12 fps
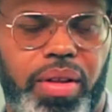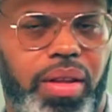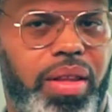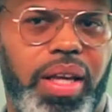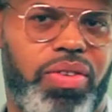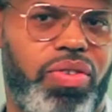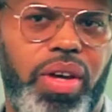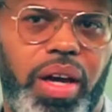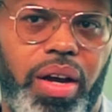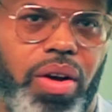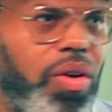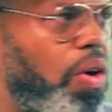this
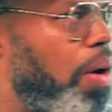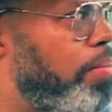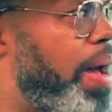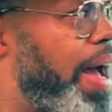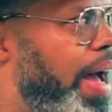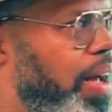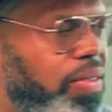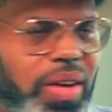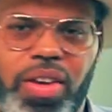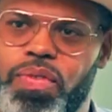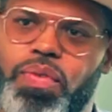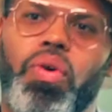year called Mask
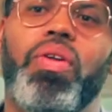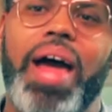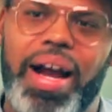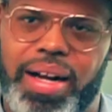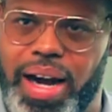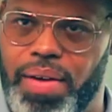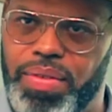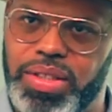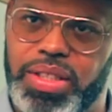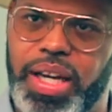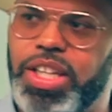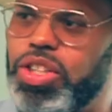is for that
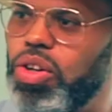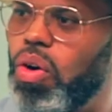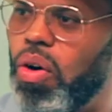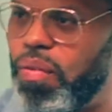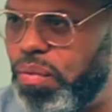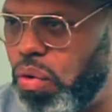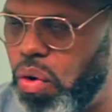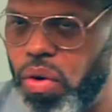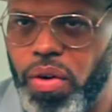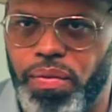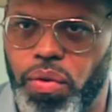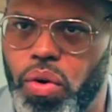conversation, or
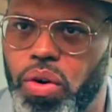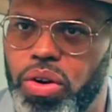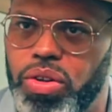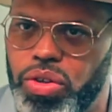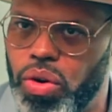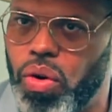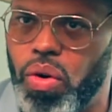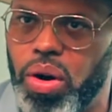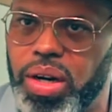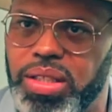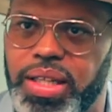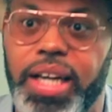for your
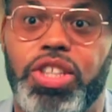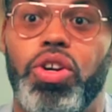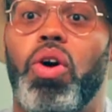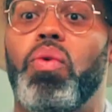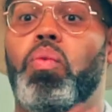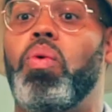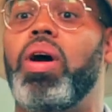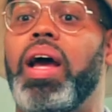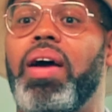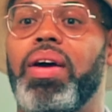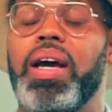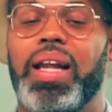organization, or
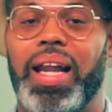whatever.